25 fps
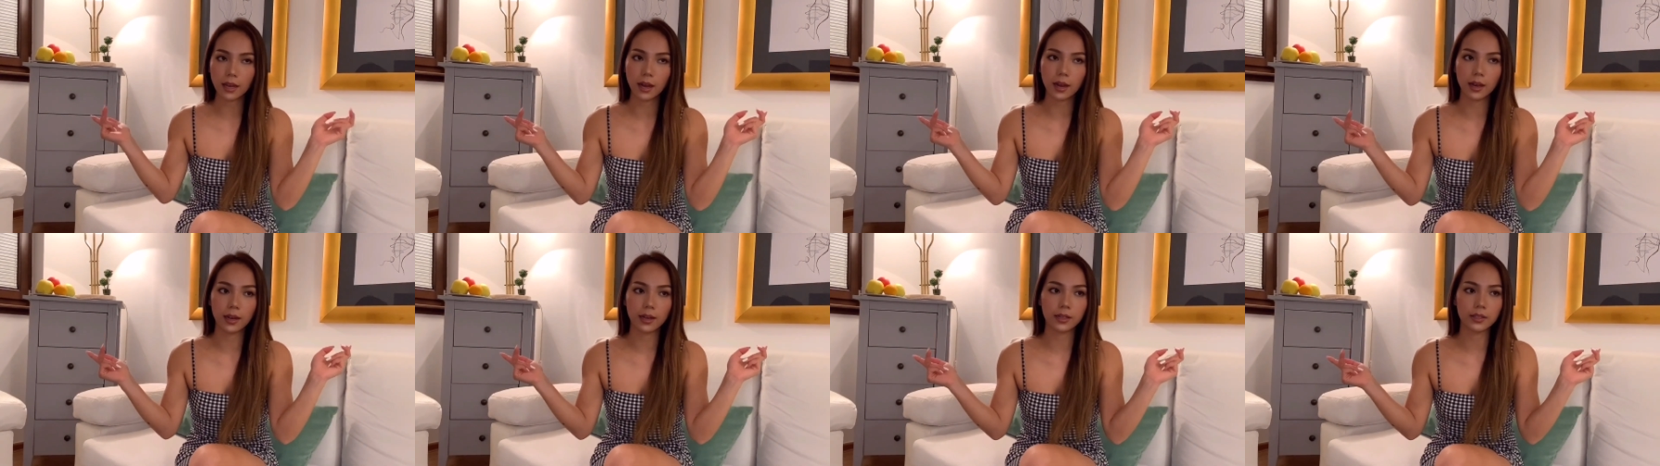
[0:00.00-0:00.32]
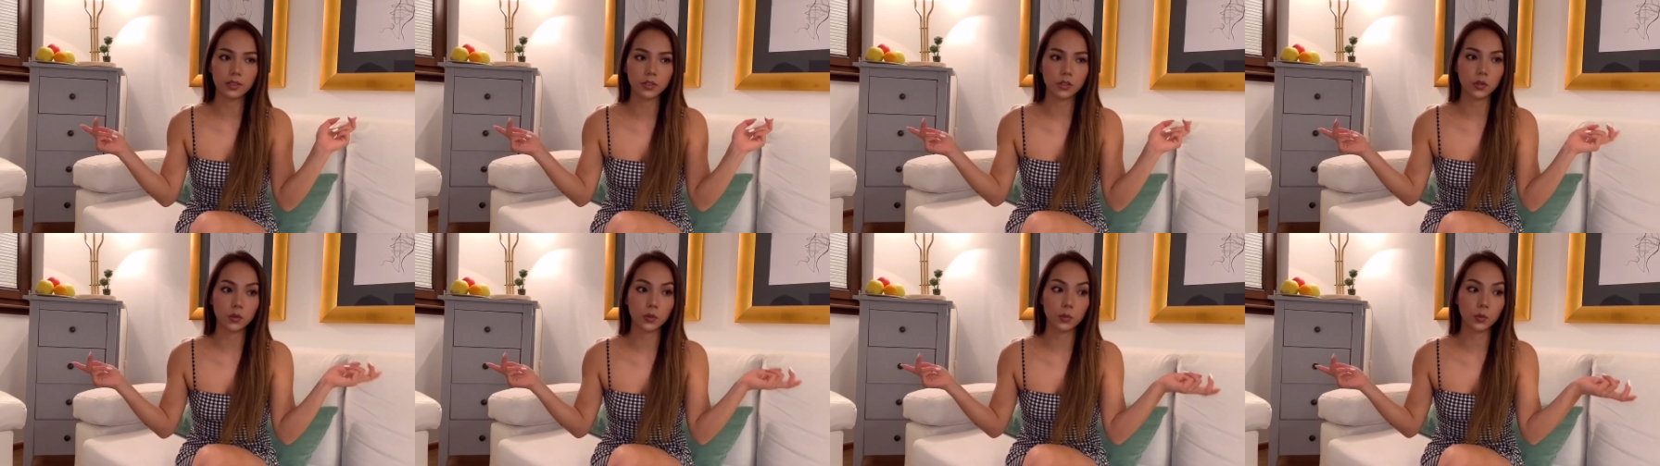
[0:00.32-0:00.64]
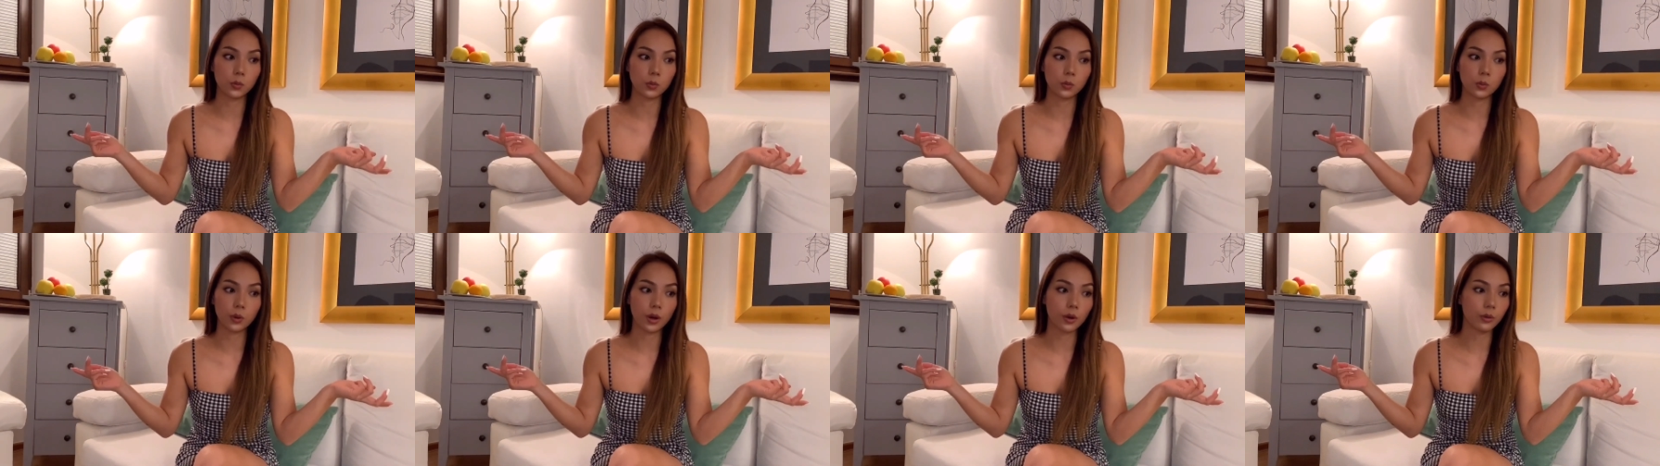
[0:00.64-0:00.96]
Uh, you
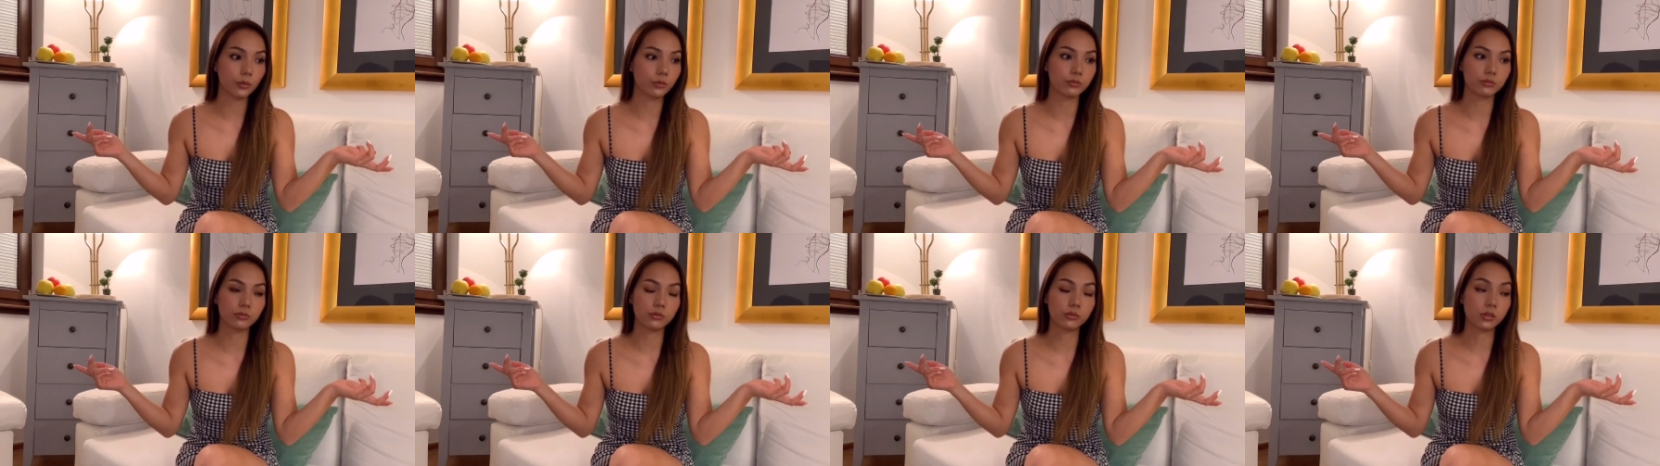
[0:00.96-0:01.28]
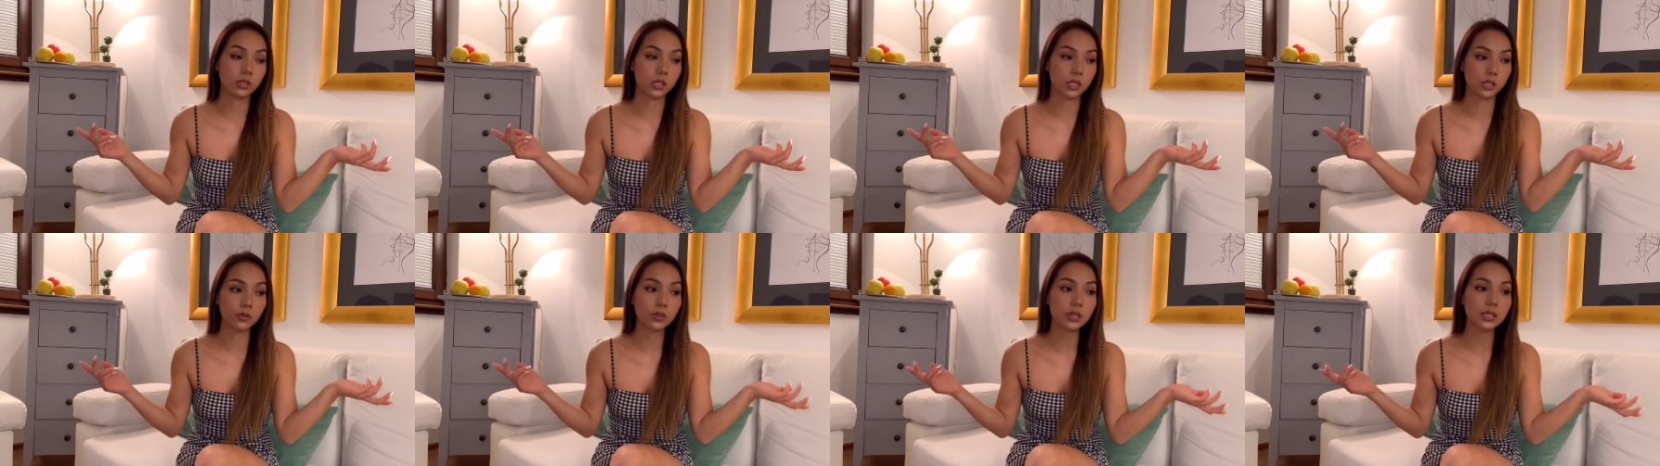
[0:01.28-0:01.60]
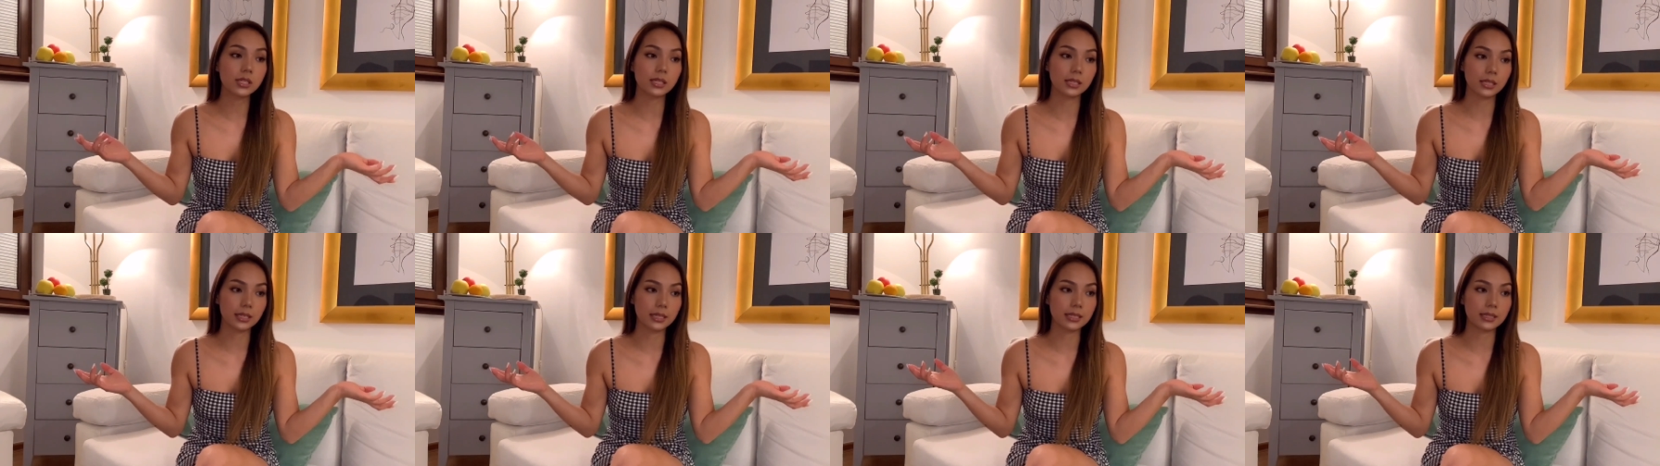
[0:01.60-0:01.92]
will
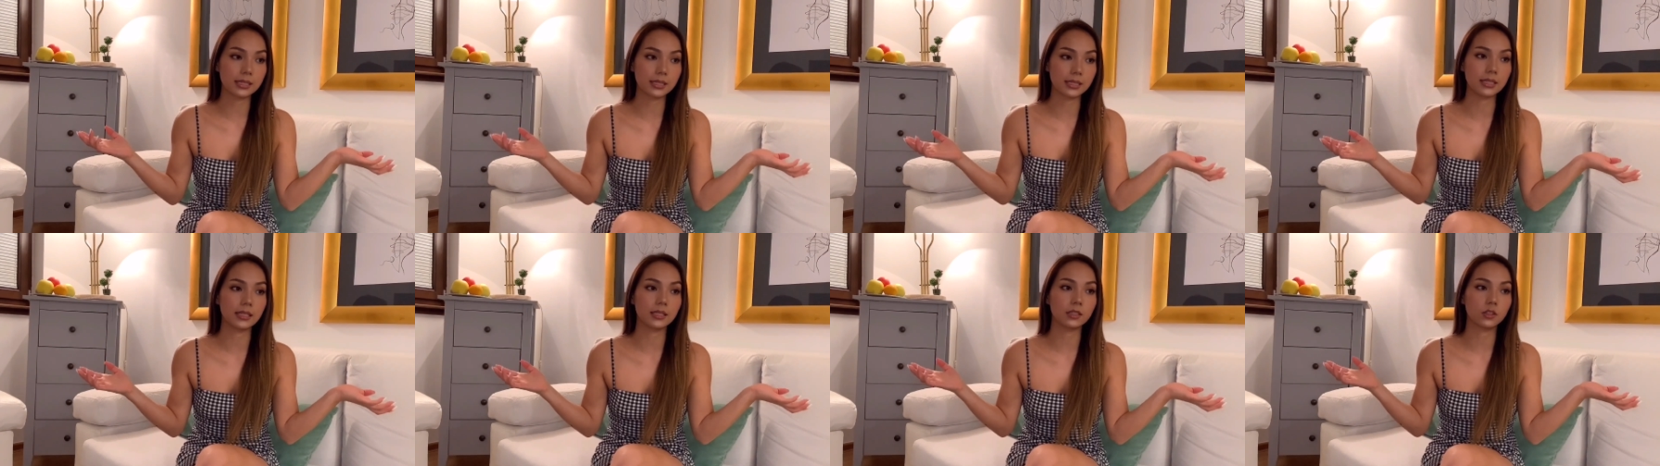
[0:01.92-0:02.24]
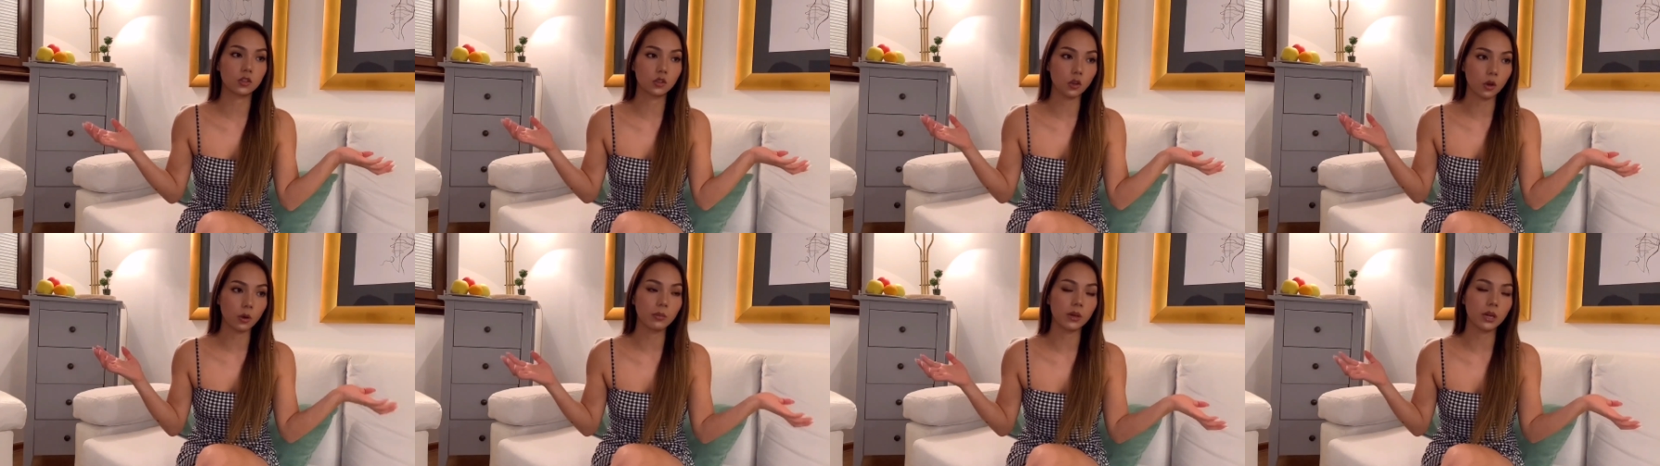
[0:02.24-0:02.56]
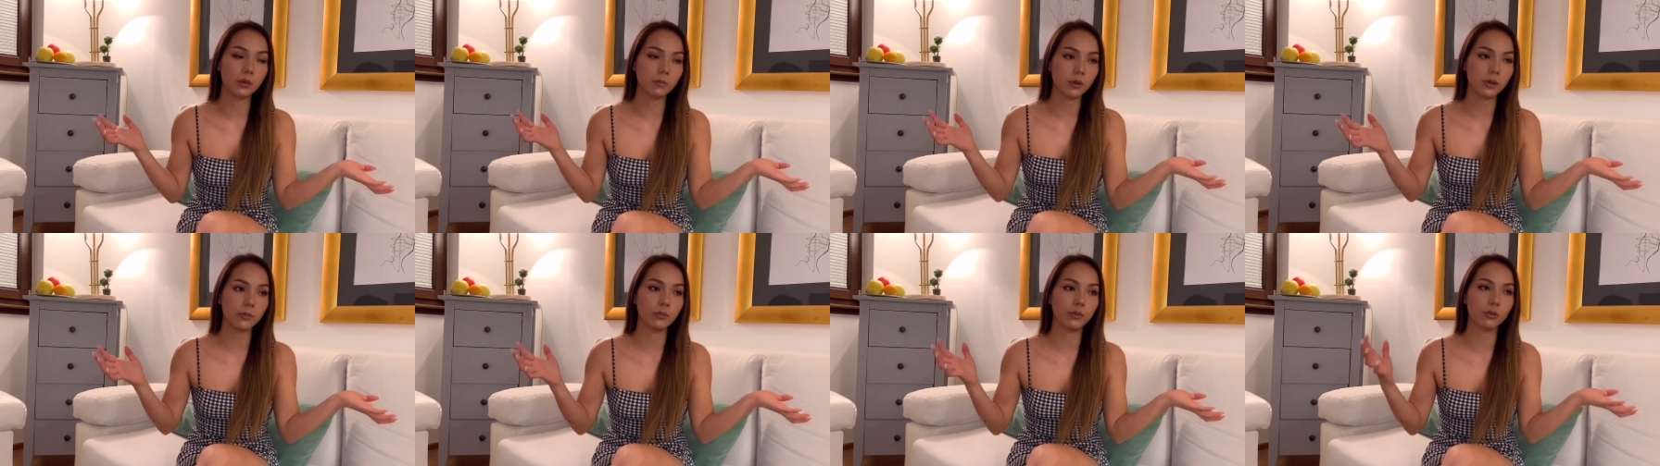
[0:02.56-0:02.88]
seriously see so many
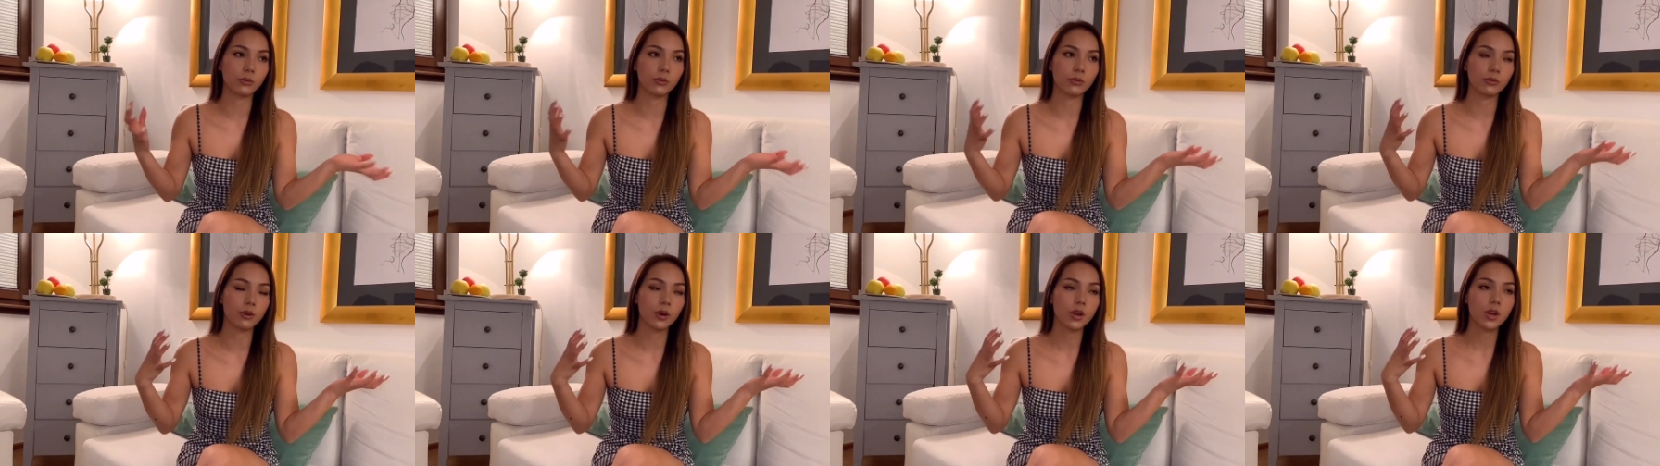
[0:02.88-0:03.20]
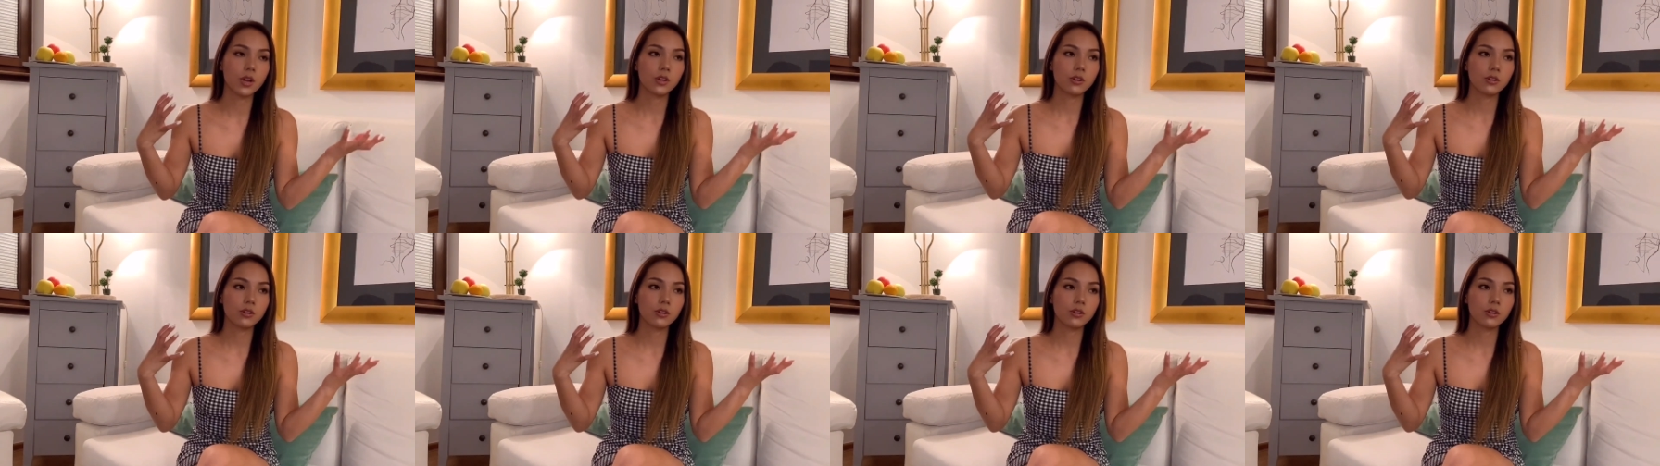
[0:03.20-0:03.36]
people